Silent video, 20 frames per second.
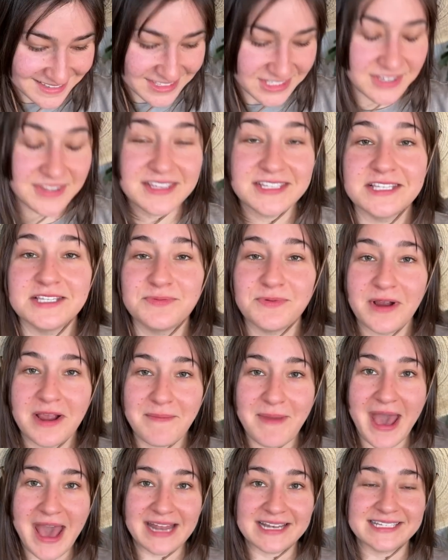So this is where I'm
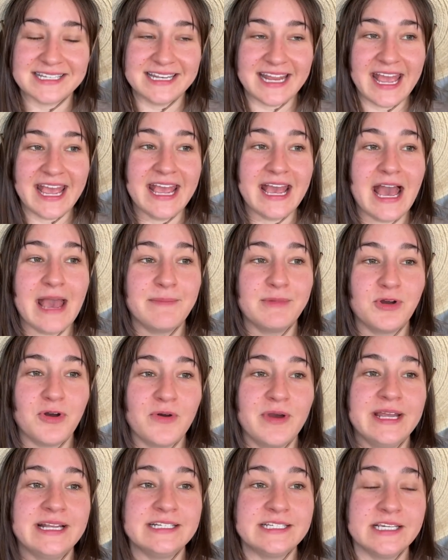at. Today I'm
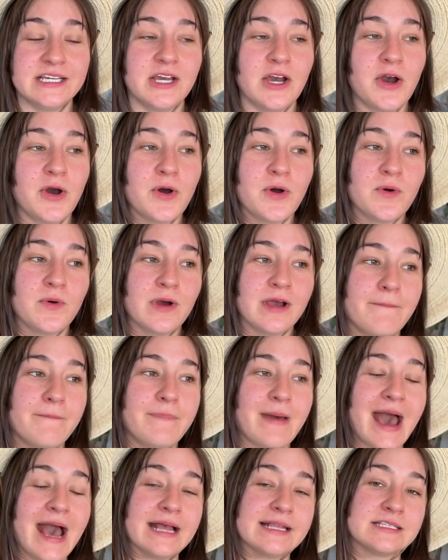going to go
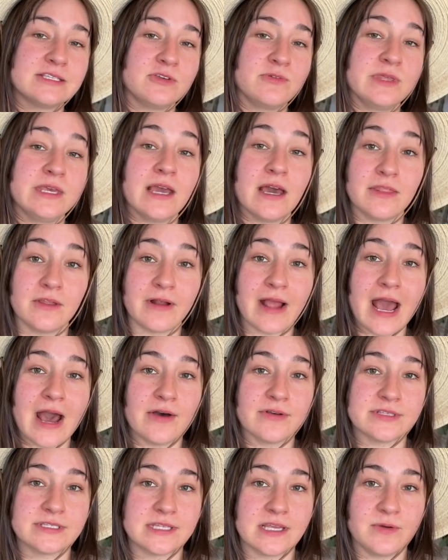back to the other
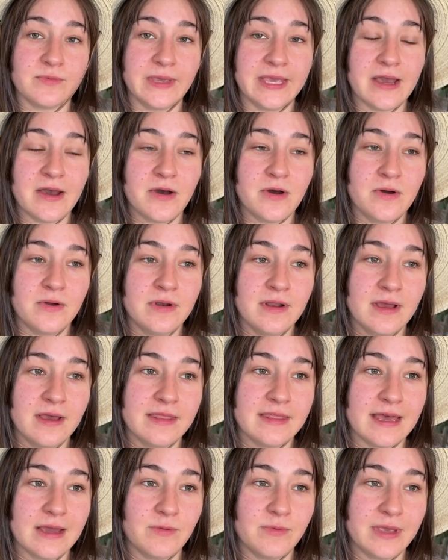house that we own
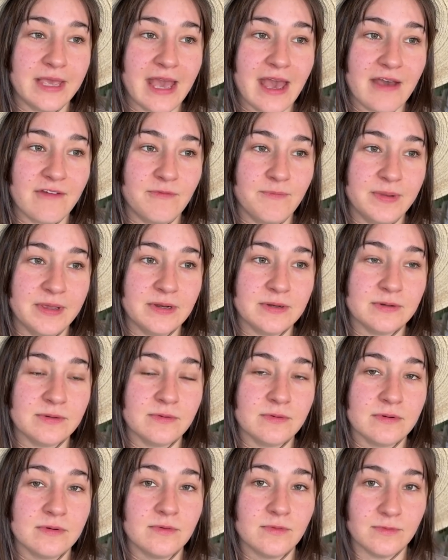that we have been
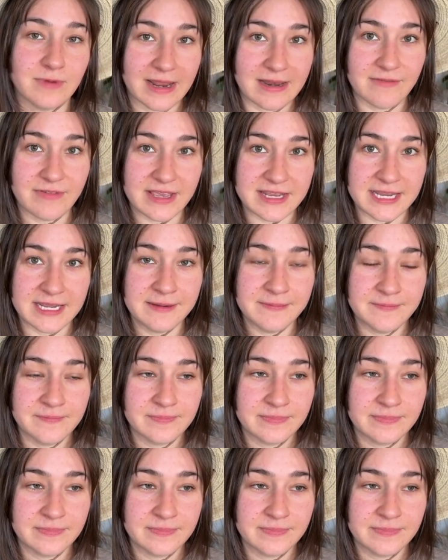renovating.